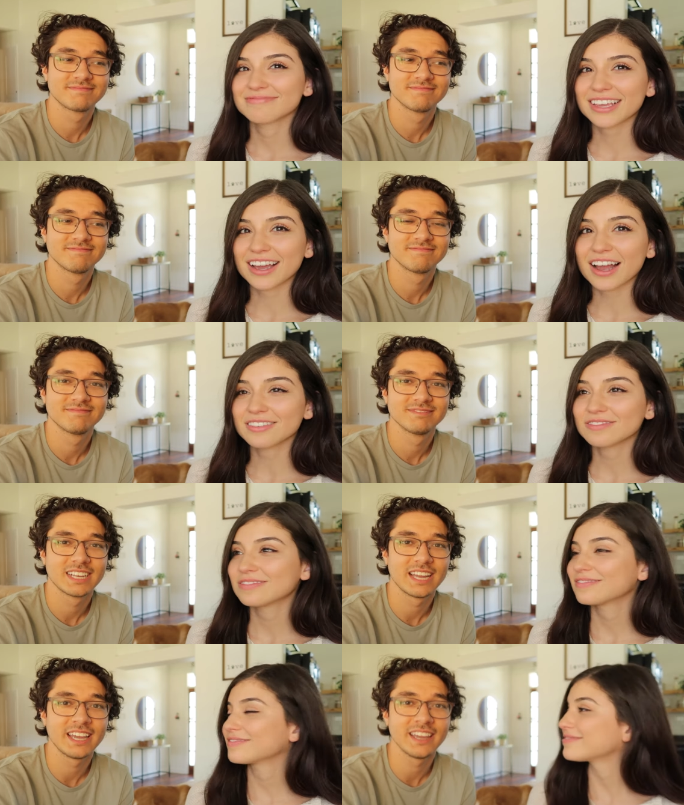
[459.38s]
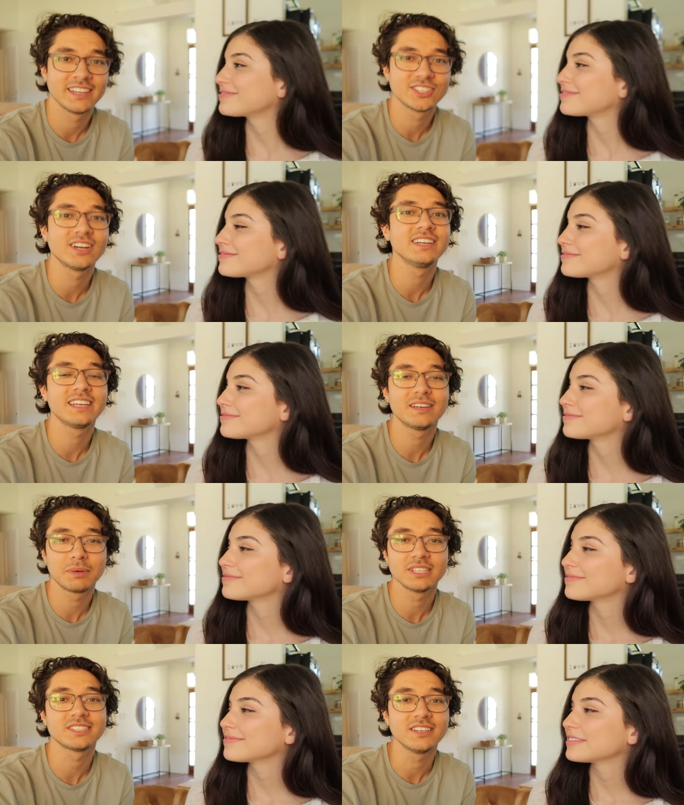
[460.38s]
Speaker 1: Yeah. And trying to get a
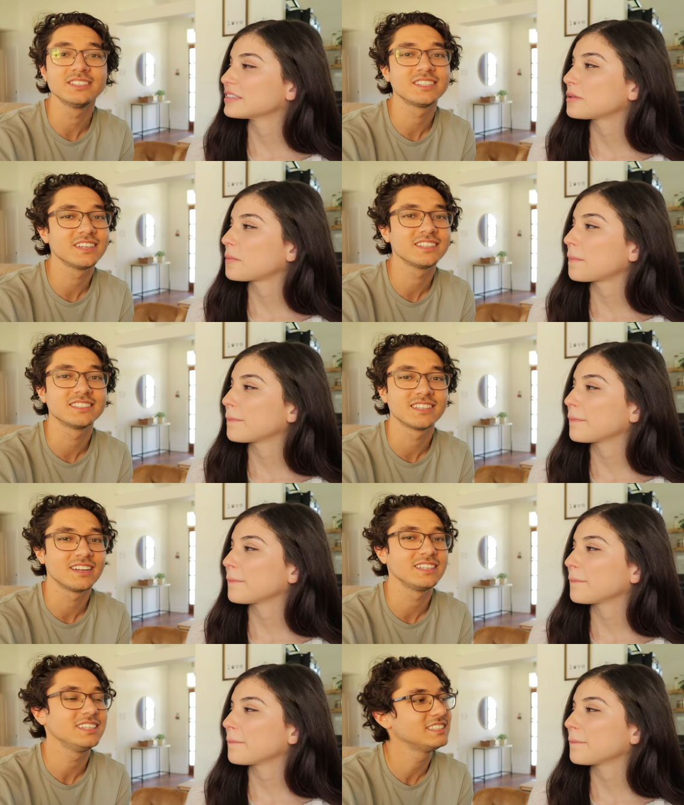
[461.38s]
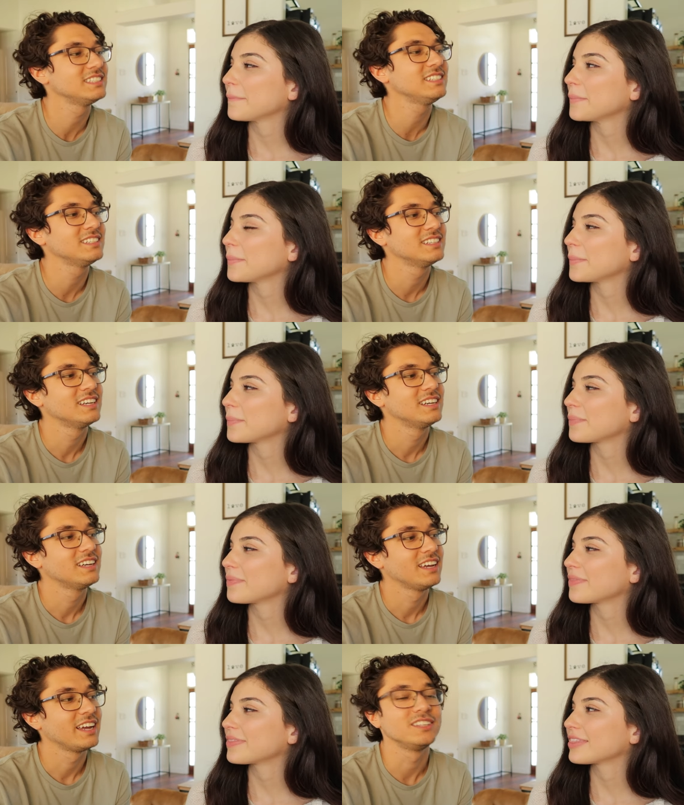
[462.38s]
bus unstuck is not easy.
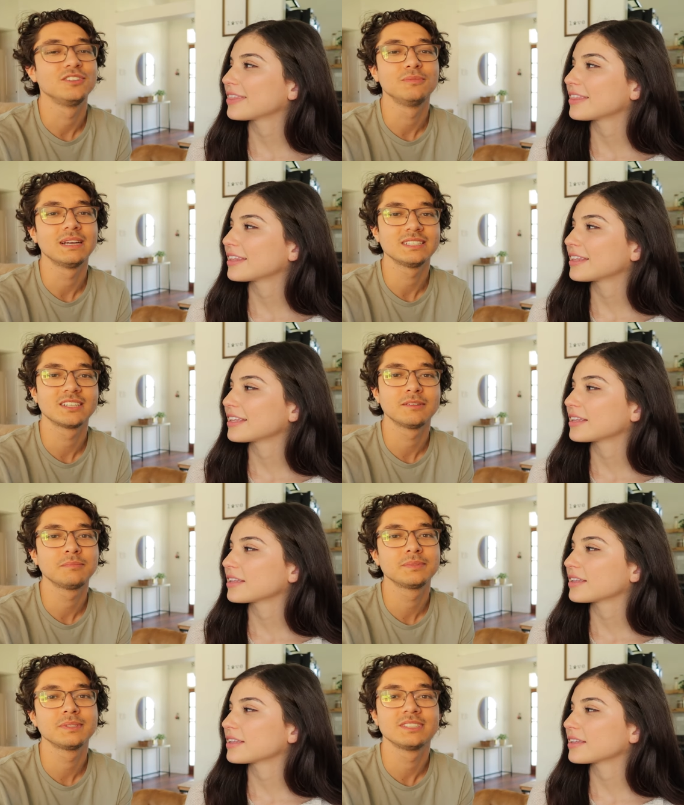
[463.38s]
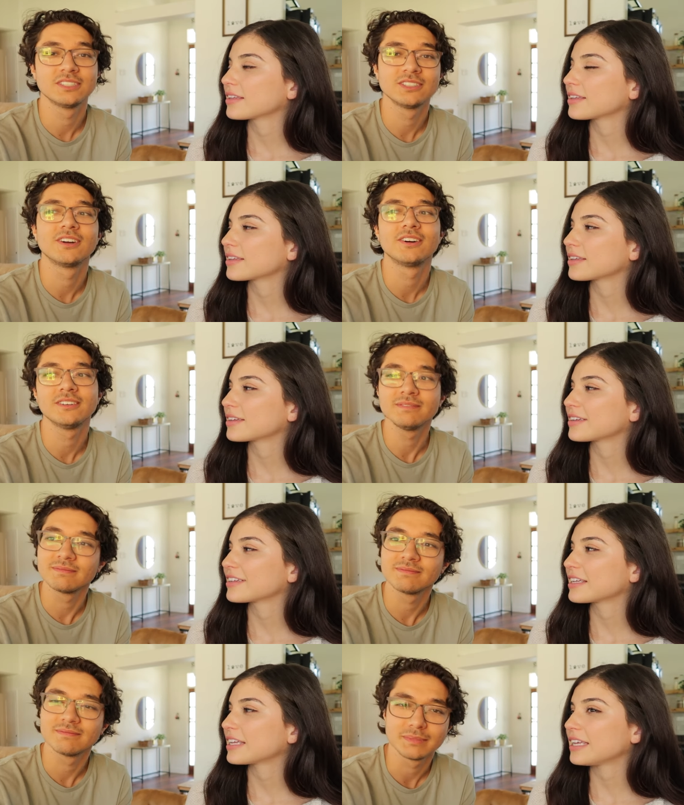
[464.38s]
And you mess up your yard
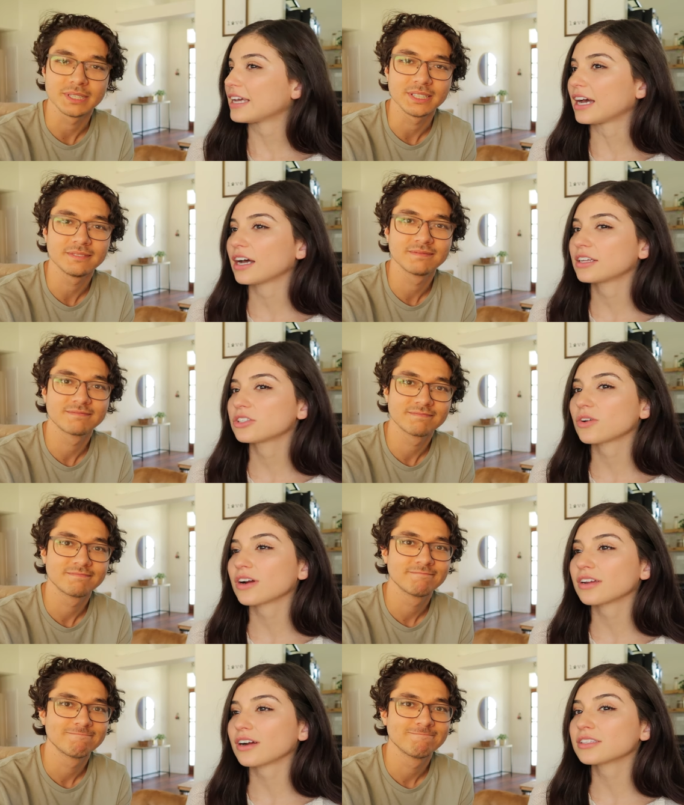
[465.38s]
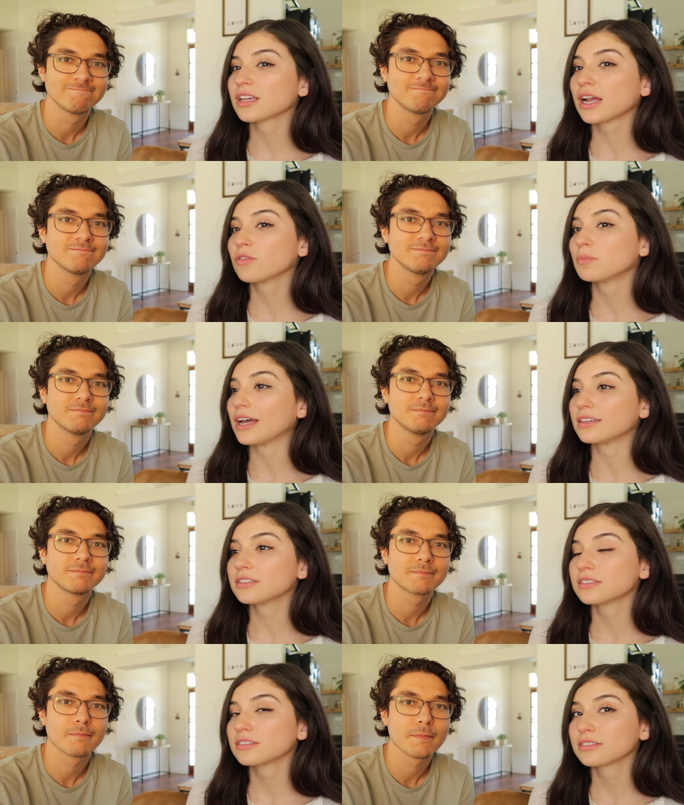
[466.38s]
Speaker 2: yeah. So our yard's kind of a
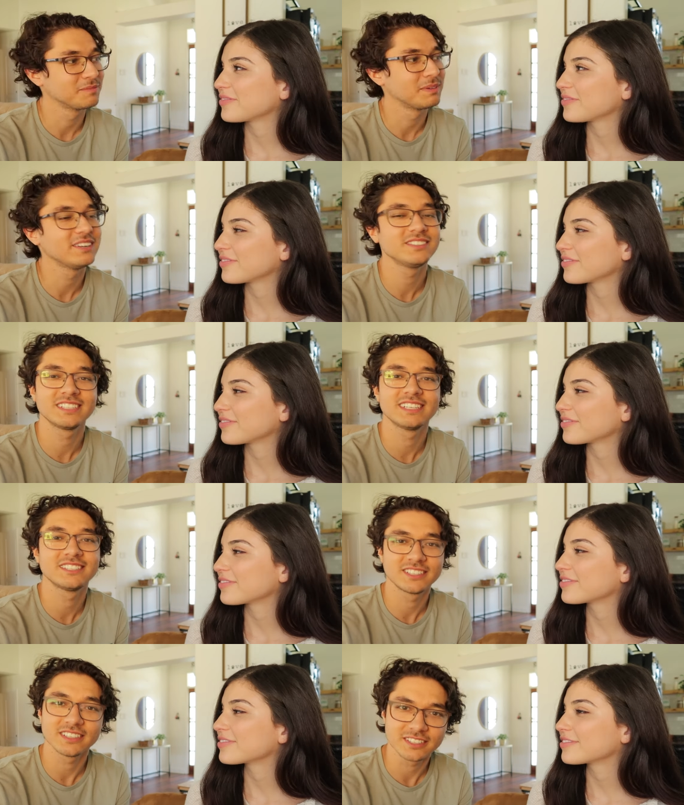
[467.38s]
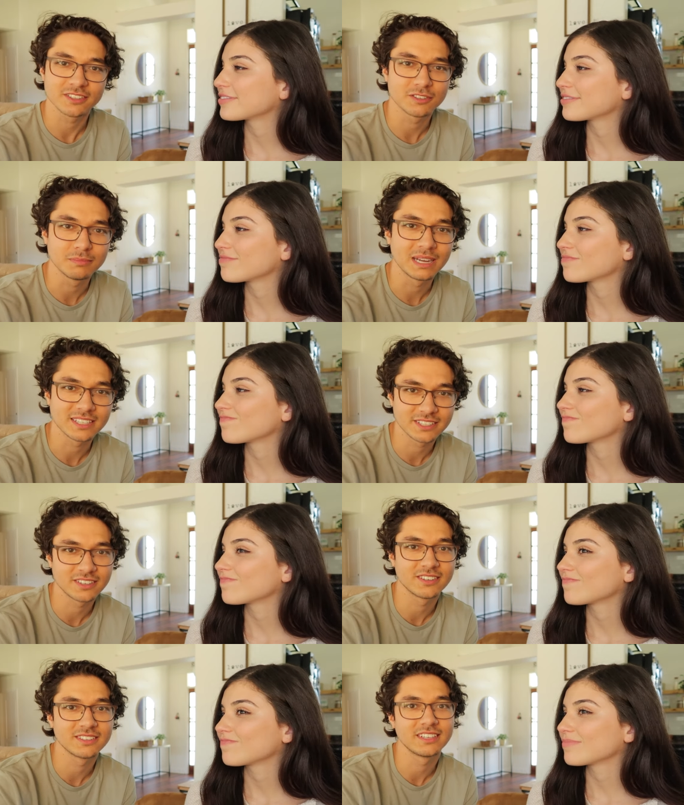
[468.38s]
mess.
Speaker 1: Better to get stuck in our own
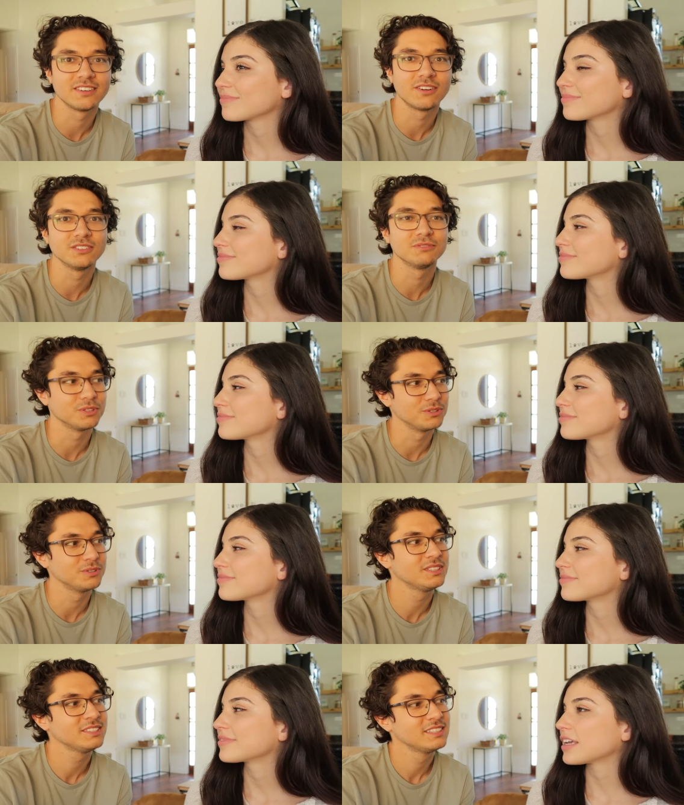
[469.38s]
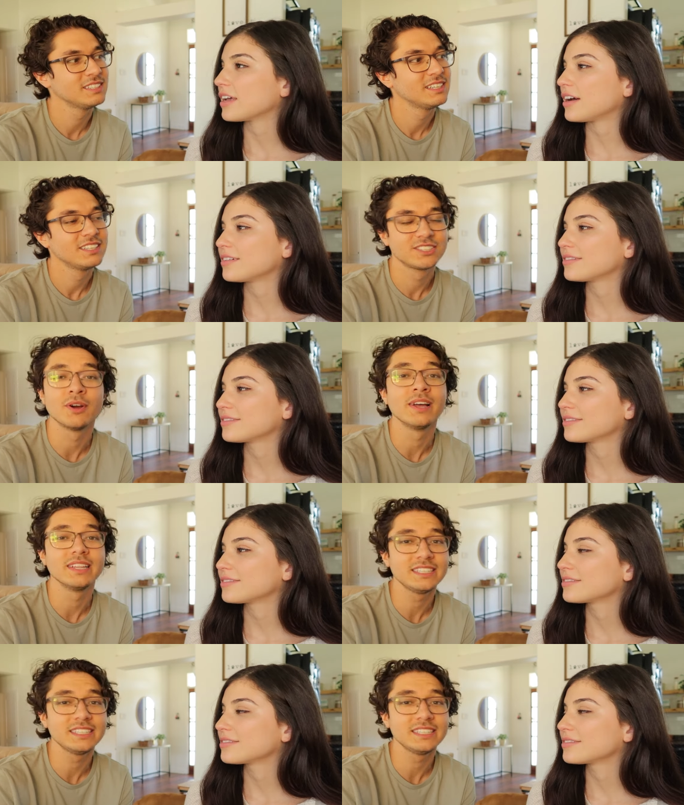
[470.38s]
backyard than on the road. Yeah. So at